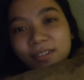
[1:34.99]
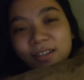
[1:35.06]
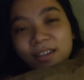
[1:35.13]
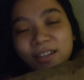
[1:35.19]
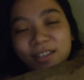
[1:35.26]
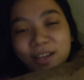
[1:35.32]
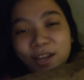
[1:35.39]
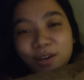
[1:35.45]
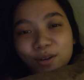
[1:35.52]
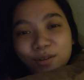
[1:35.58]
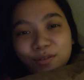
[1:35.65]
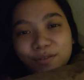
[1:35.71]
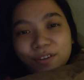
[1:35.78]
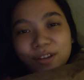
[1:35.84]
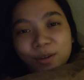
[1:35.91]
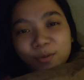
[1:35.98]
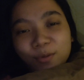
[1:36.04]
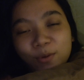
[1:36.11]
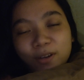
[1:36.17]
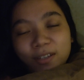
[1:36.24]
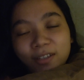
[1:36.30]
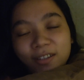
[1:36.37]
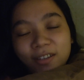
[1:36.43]
It's end of day
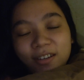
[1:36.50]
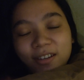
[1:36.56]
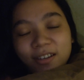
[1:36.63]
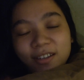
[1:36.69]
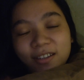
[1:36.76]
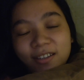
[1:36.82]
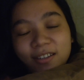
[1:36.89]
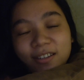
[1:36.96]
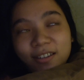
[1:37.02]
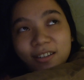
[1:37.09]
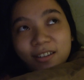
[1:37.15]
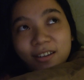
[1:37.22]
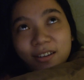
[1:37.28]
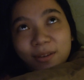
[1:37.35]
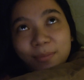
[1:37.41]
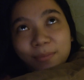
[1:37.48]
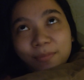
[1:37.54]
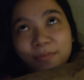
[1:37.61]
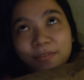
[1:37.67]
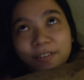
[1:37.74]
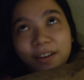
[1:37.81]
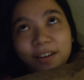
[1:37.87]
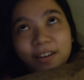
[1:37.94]
one, and I'm
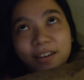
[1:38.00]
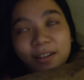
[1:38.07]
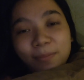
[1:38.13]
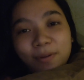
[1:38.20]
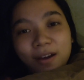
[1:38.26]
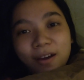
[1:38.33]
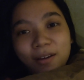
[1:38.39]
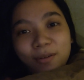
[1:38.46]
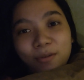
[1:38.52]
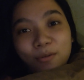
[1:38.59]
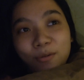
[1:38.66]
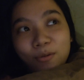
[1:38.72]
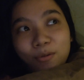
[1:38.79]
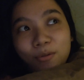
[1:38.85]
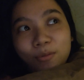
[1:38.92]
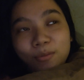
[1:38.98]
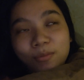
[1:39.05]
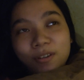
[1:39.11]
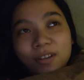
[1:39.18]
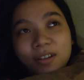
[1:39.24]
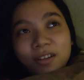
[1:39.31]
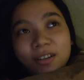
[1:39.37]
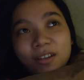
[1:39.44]
finally back home
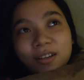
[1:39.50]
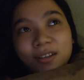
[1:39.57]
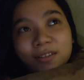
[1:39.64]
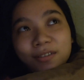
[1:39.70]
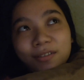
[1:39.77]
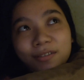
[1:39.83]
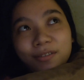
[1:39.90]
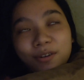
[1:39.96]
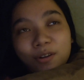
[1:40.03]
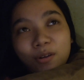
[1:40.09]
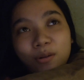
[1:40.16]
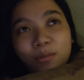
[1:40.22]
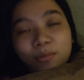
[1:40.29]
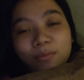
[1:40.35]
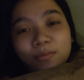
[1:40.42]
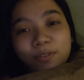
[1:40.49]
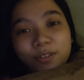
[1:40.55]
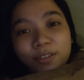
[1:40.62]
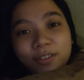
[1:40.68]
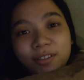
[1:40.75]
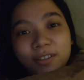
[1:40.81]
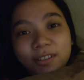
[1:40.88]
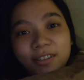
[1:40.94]
from
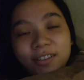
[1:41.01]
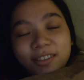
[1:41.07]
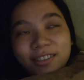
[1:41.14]
work.